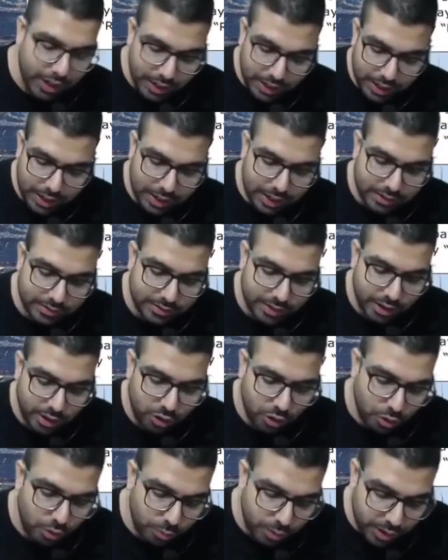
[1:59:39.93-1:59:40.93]
and asking you
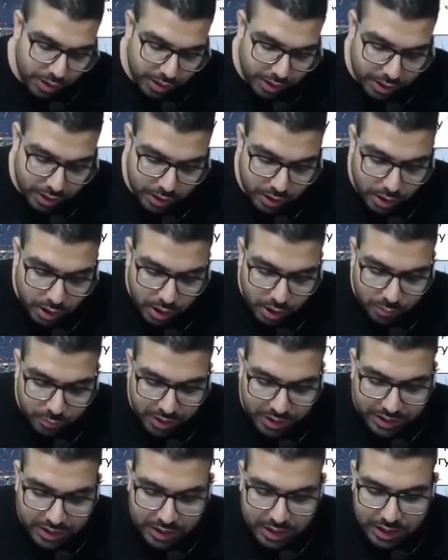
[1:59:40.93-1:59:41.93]
over here
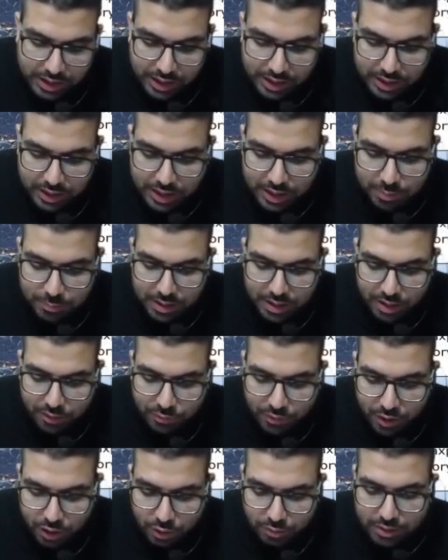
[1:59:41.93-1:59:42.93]
whether he can claim a refund
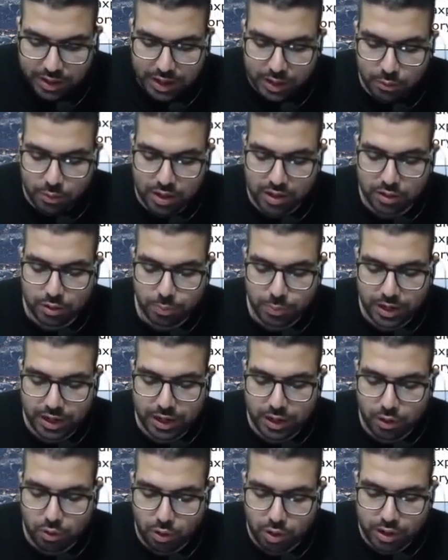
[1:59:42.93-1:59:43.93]
of the advance paid
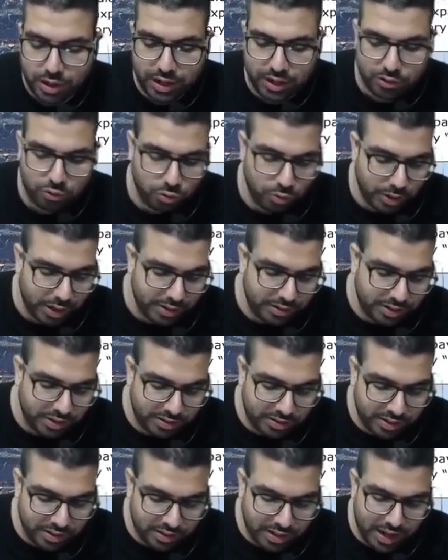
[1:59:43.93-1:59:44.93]
or he has to adjust
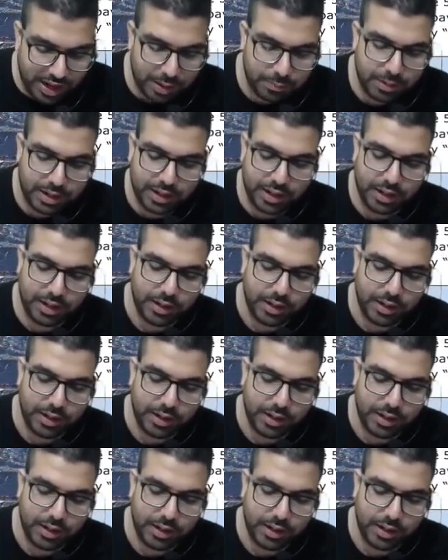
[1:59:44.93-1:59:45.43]
his liability.